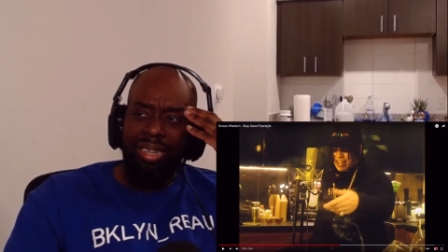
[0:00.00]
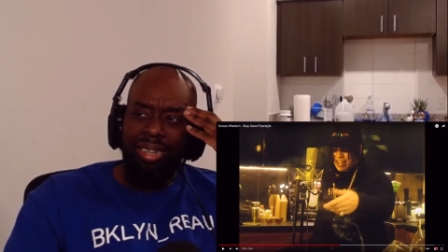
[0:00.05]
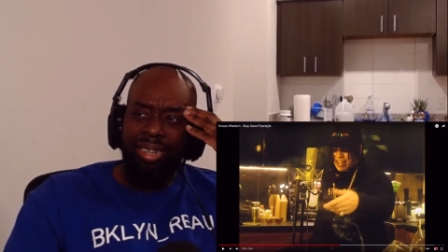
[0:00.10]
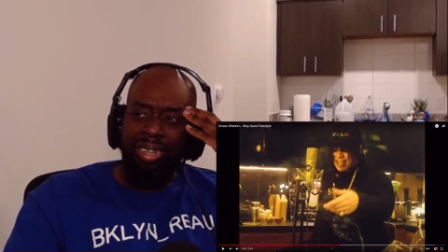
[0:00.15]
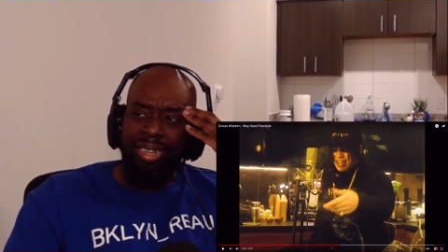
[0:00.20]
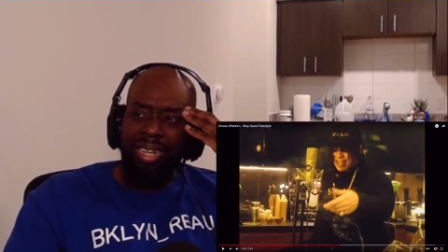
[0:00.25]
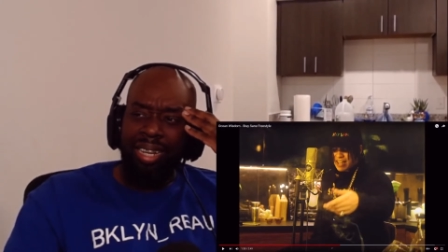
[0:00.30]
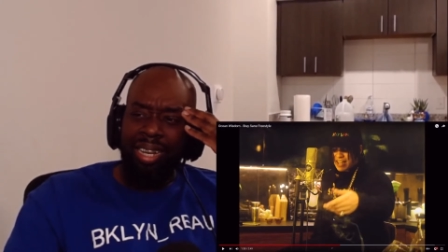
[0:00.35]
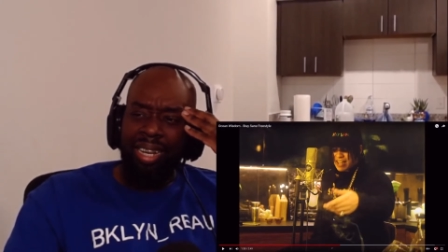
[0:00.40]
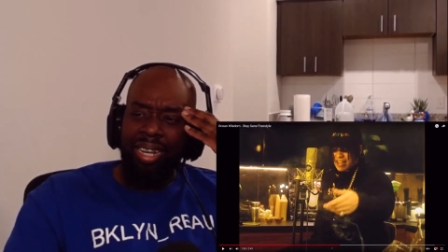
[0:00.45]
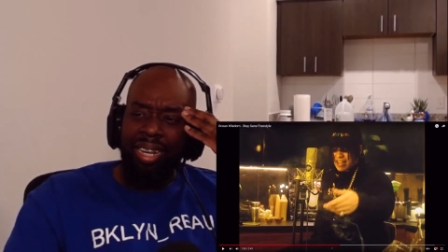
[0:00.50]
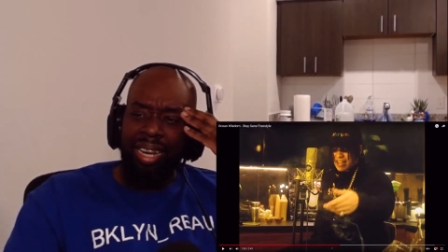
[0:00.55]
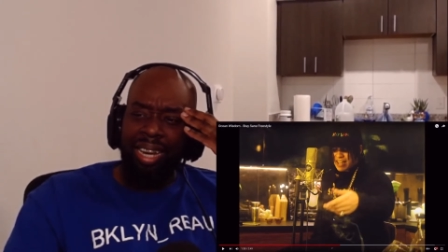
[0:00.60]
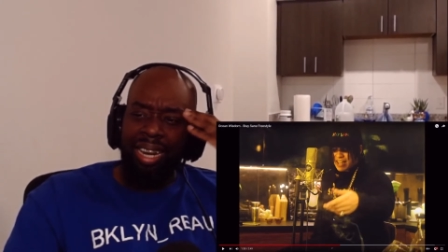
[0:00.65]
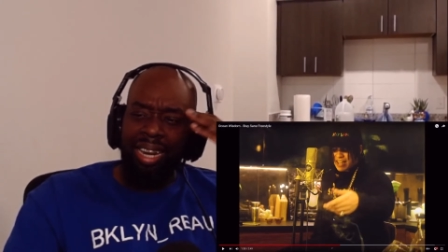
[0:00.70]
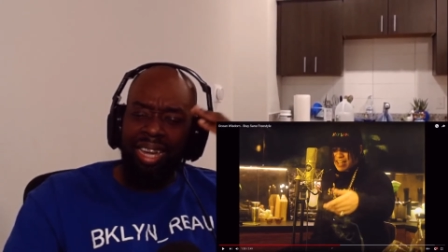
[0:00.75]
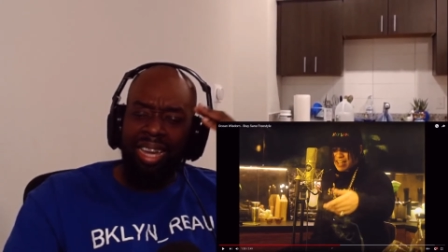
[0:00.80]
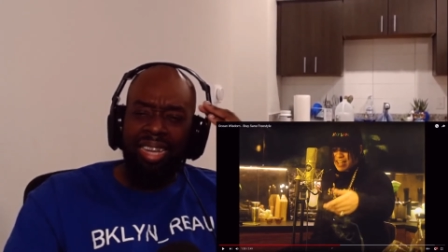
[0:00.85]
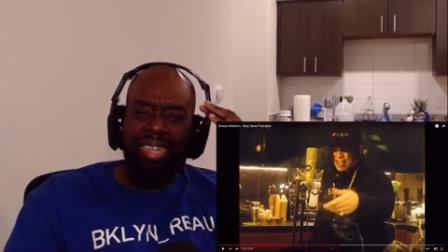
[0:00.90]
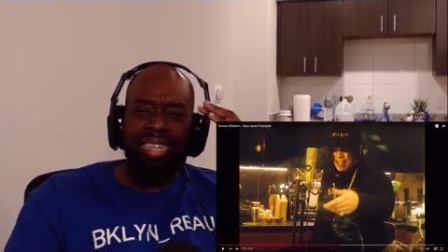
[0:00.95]
to get
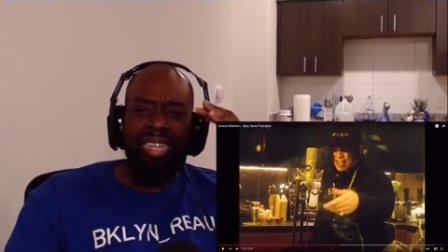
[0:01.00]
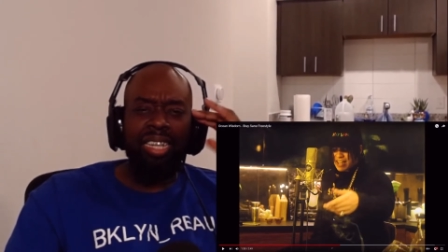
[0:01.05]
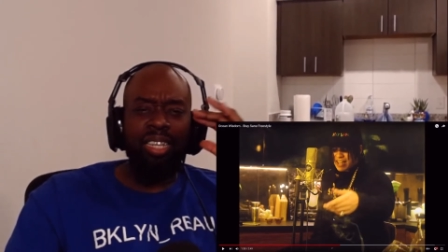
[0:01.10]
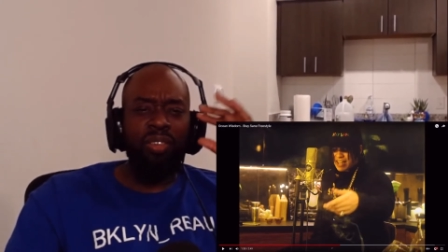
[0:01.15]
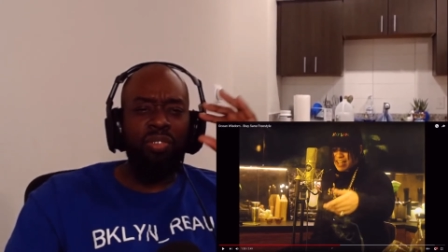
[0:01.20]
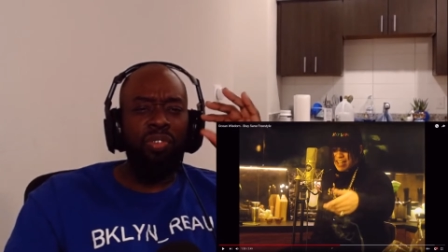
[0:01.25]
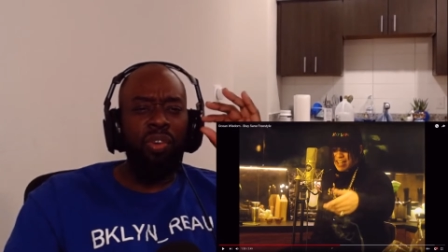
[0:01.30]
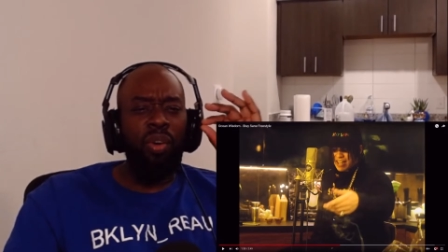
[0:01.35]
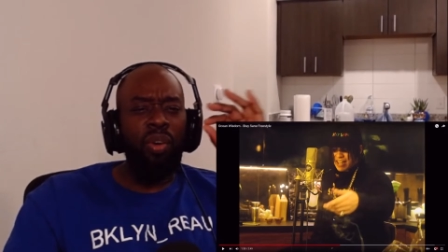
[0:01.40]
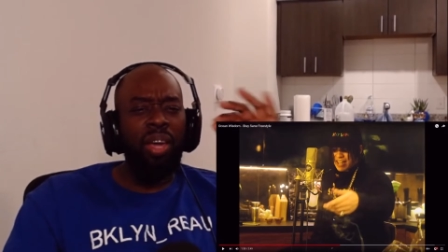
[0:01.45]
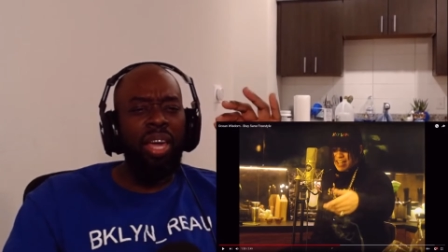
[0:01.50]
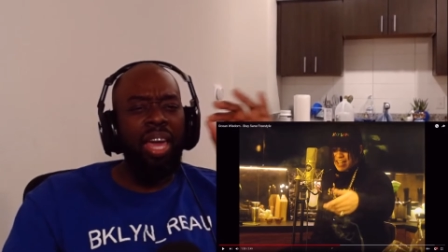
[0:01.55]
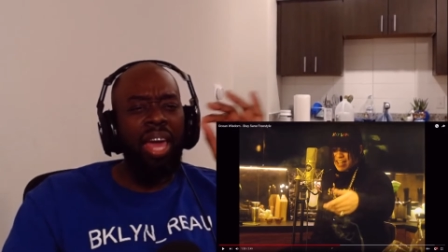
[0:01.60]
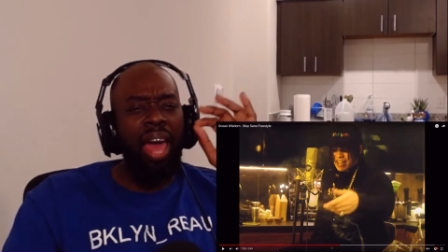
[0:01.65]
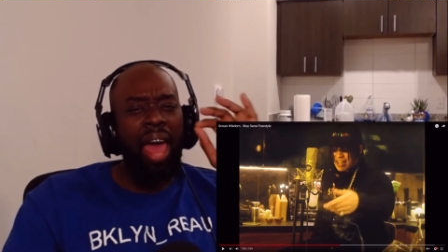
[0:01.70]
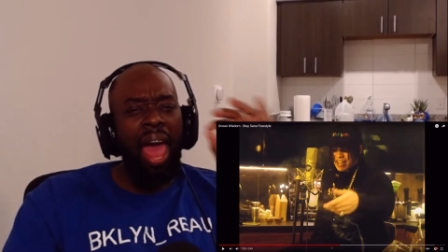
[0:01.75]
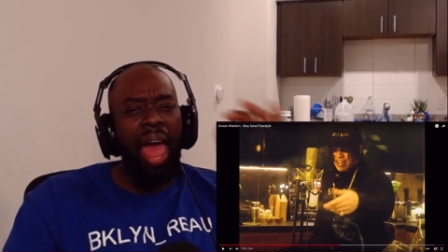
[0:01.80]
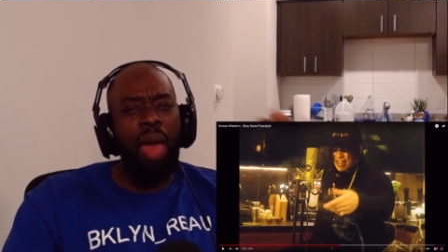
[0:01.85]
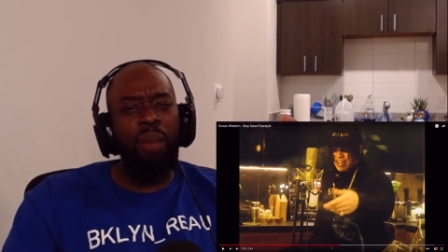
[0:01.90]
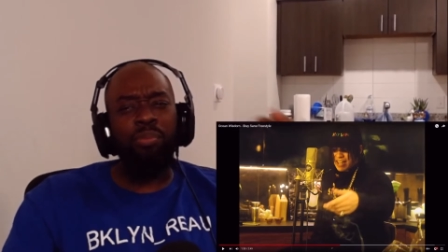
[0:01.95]
it because his
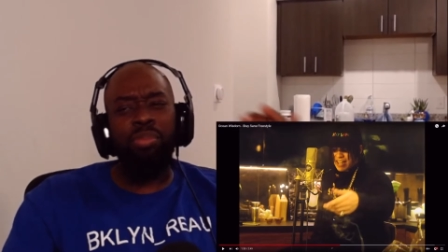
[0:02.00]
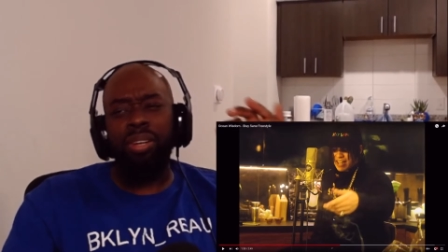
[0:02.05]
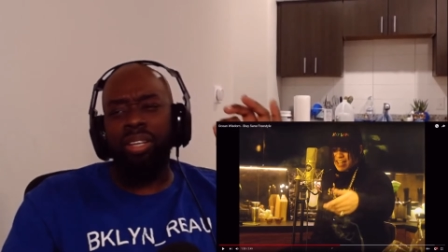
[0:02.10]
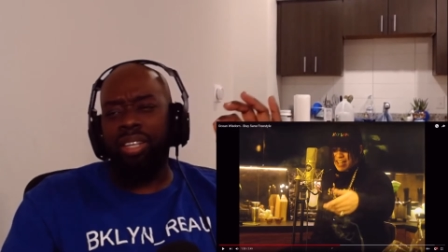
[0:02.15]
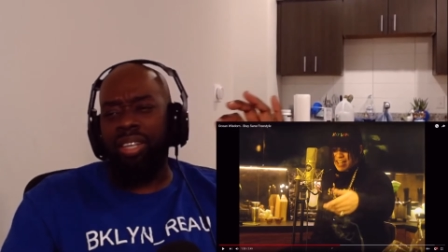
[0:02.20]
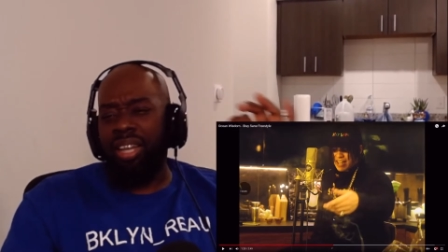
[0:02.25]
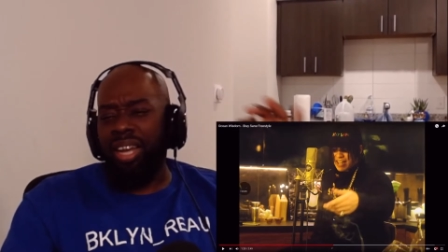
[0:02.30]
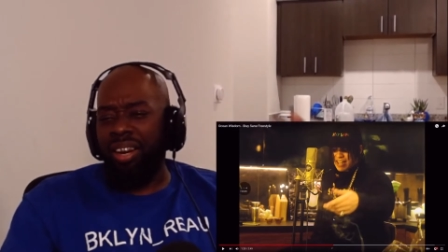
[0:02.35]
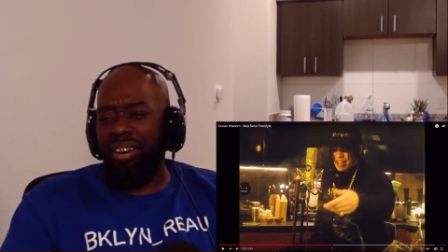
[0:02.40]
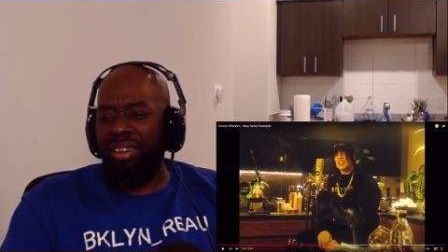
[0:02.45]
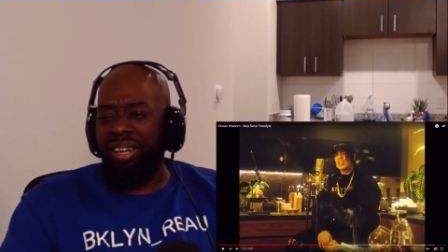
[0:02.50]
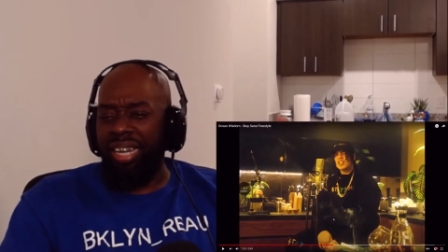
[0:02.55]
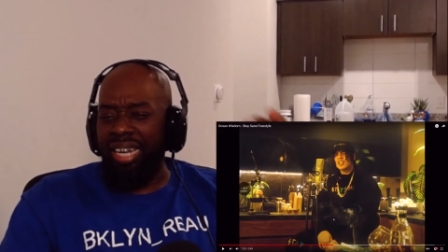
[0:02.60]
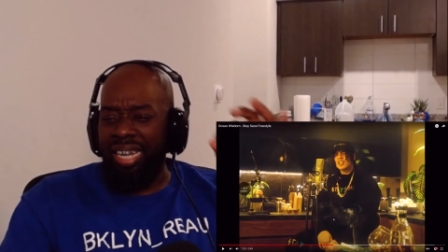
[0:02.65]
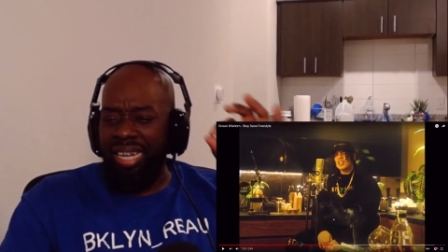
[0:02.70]
vocabulary